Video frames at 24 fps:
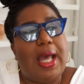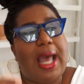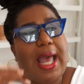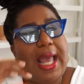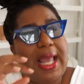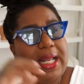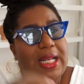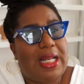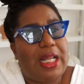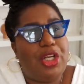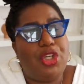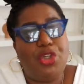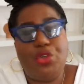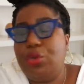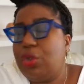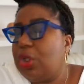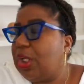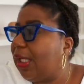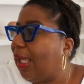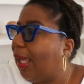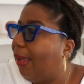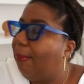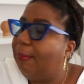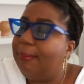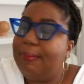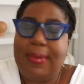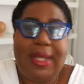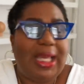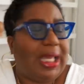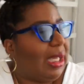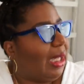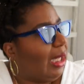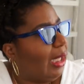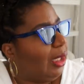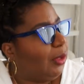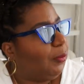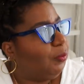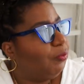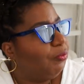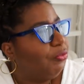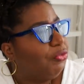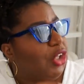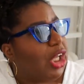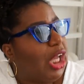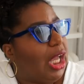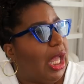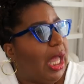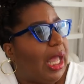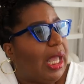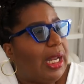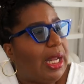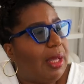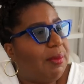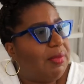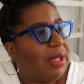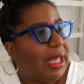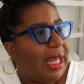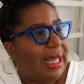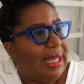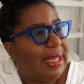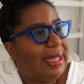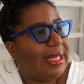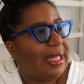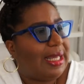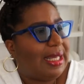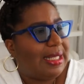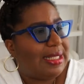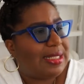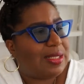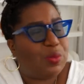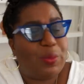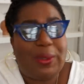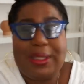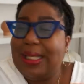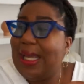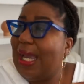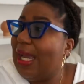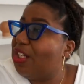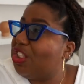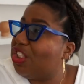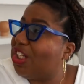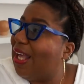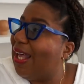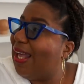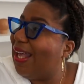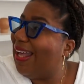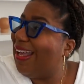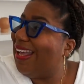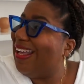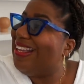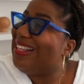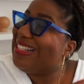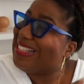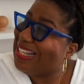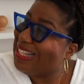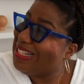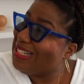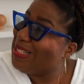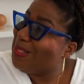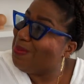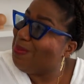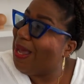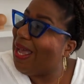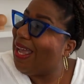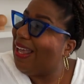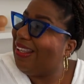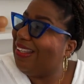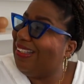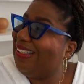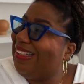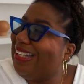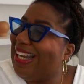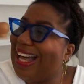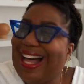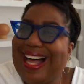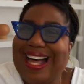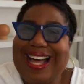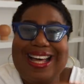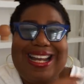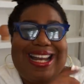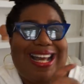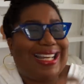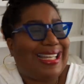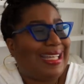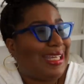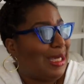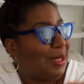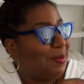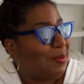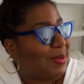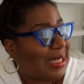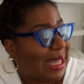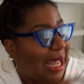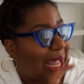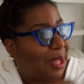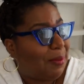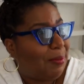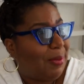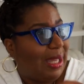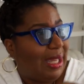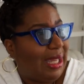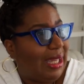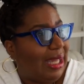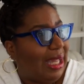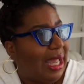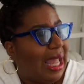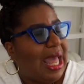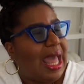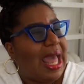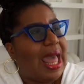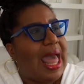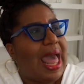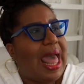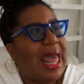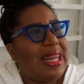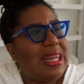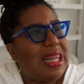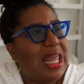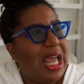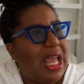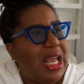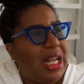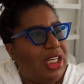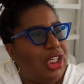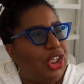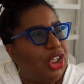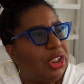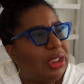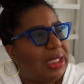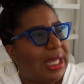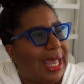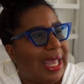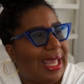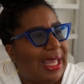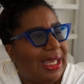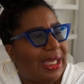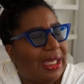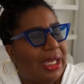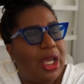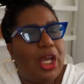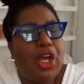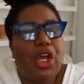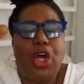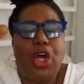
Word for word: And then you look at me and I'm like this. We catch eyes, I smile and nod, I keep typing. And then you're like,